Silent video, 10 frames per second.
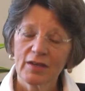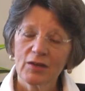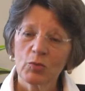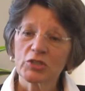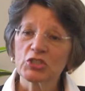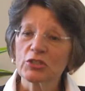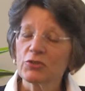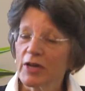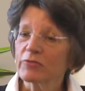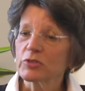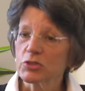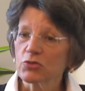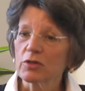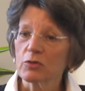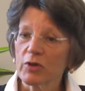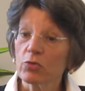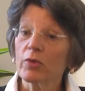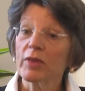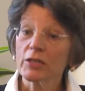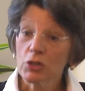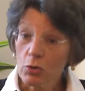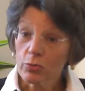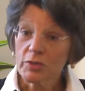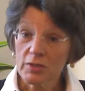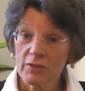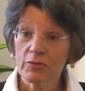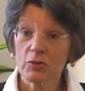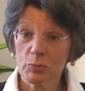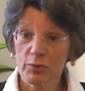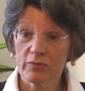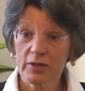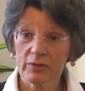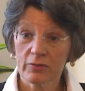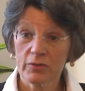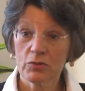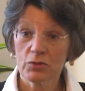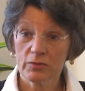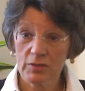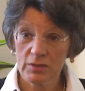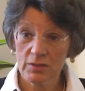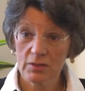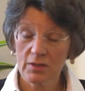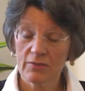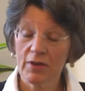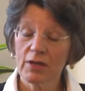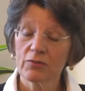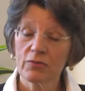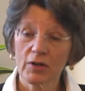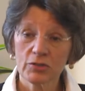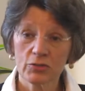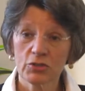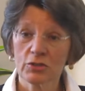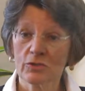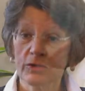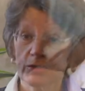what children have to struggle with when they don't receive those preventive services. I've had foster children